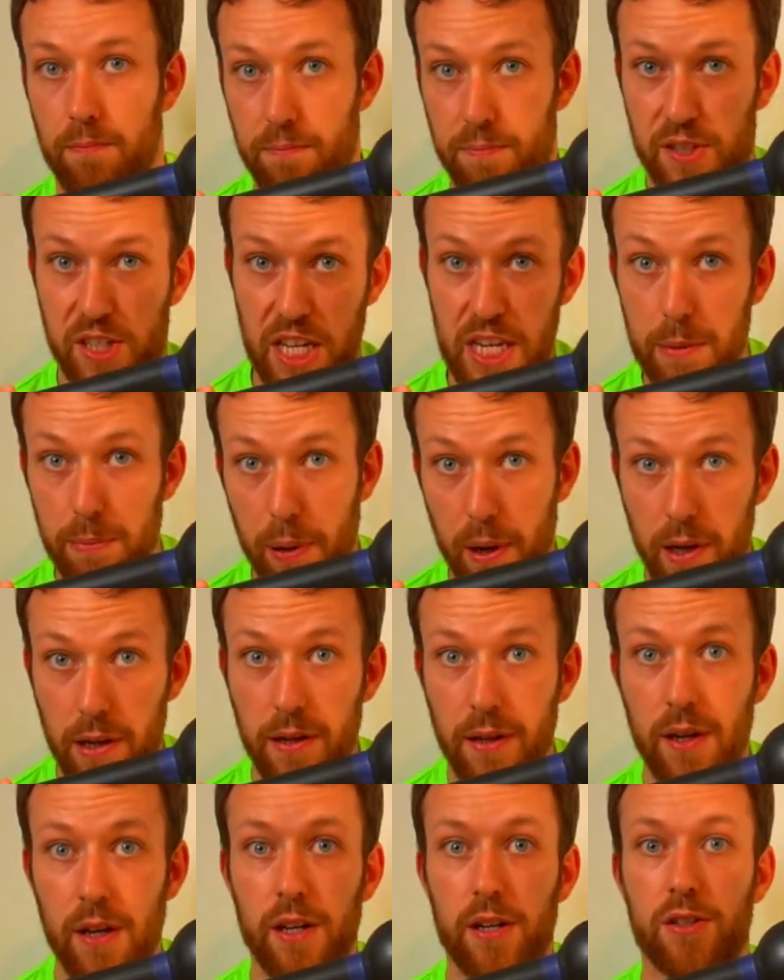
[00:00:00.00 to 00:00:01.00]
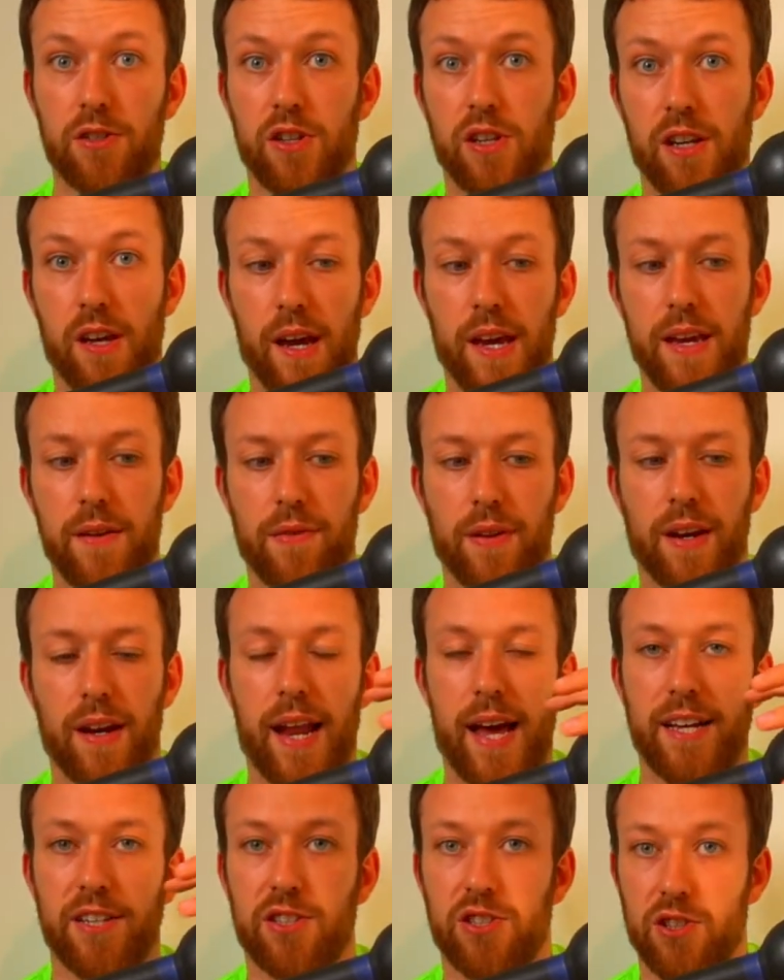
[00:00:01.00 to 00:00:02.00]
deeper, so you get even
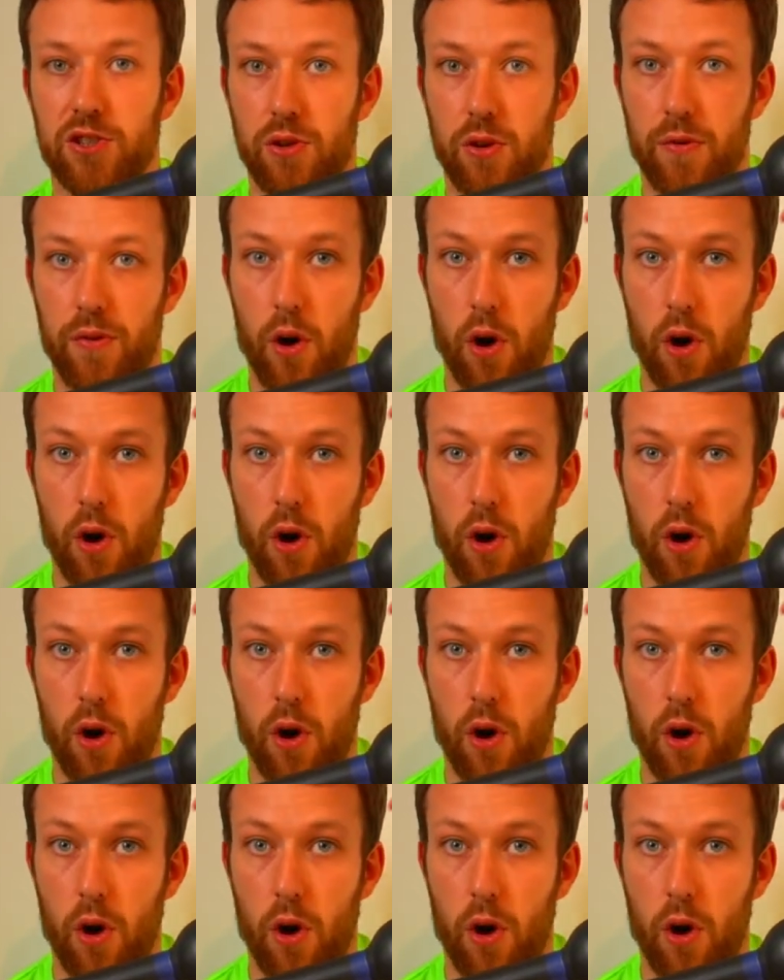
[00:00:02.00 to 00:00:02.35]
less sort of